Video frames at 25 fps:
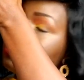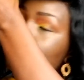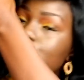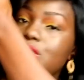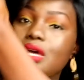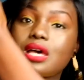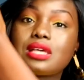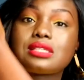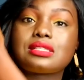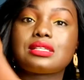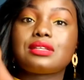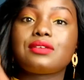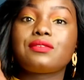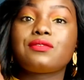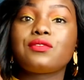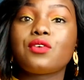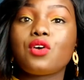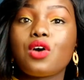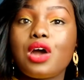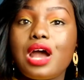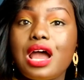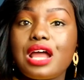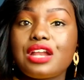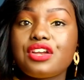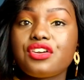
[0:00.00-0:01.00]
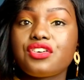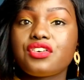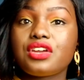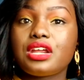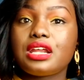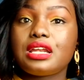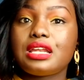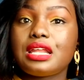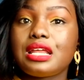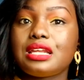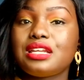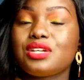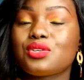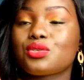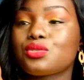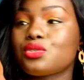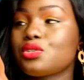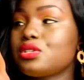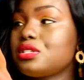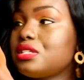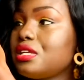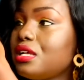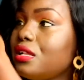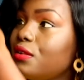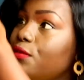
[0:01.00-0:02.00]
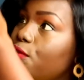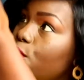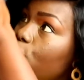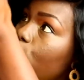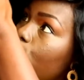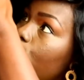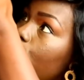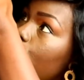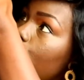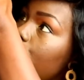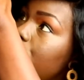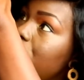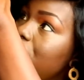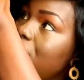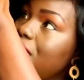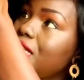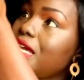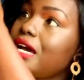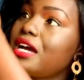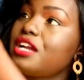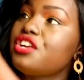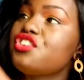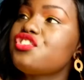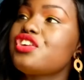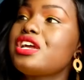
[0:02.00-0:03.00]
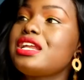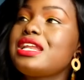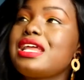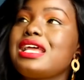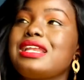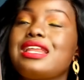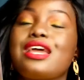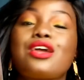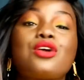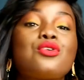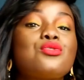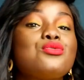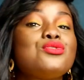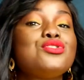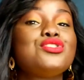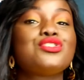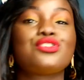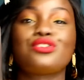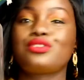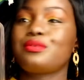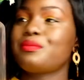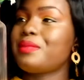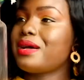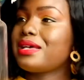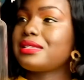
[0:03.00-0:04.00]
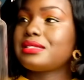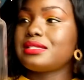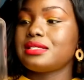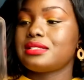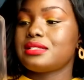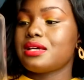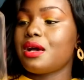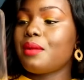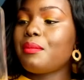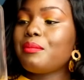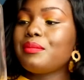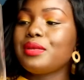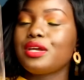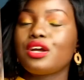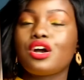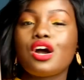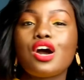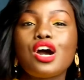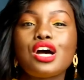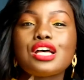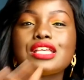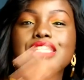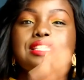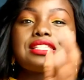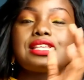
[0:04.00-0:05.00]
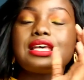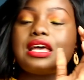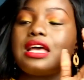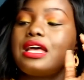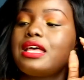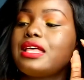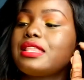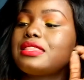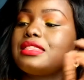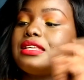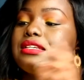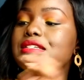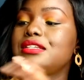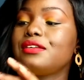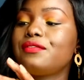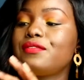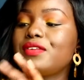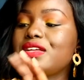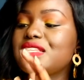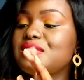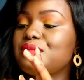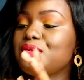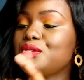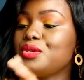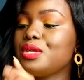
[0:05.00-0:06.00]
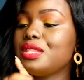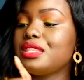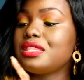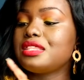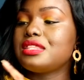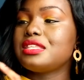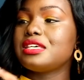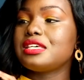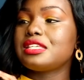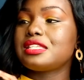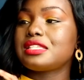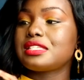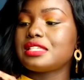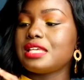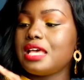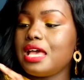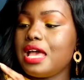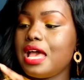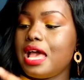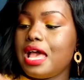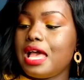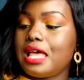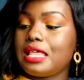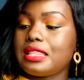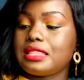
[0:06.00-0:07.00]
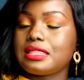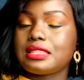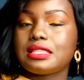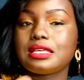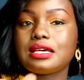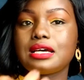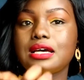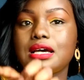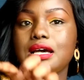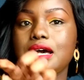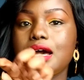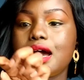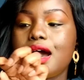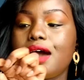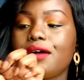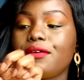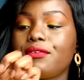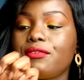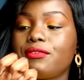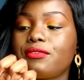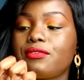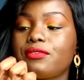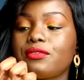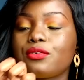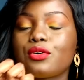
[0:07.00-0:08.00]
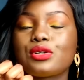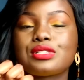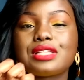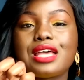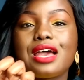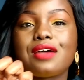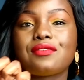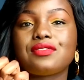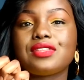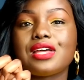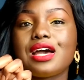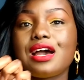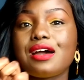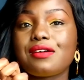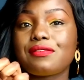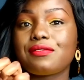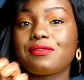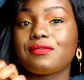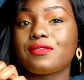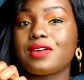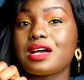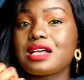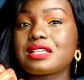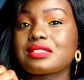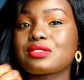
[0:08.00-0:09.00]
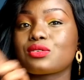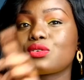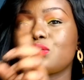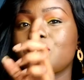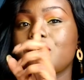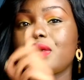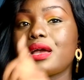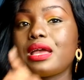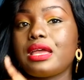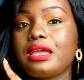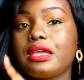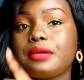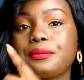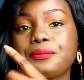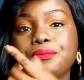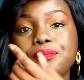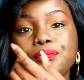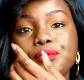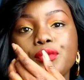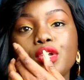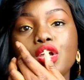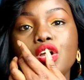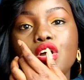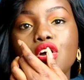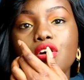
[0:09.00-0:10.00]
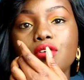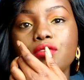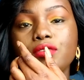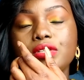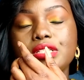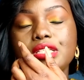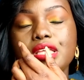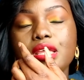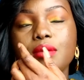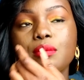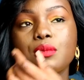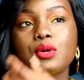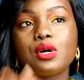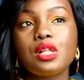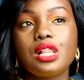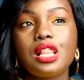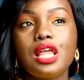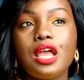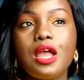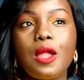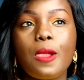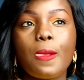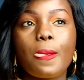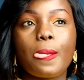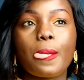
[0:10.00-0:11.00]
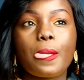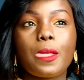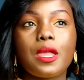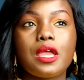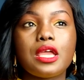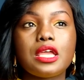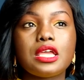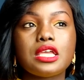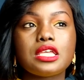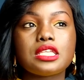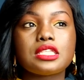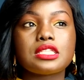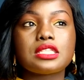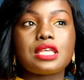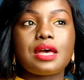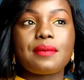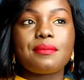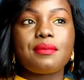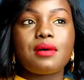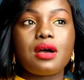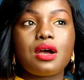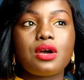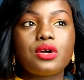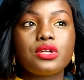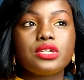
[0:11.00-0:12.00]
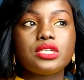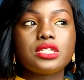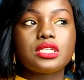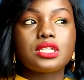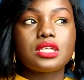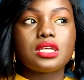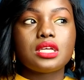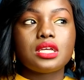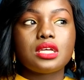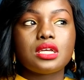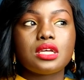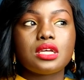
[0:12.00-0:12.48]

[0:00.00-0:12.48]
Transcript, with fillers: 2400 and it was on sale for 1400 and I could not pass it up because the difference between this and the half because I have the half vase on my coffee table is about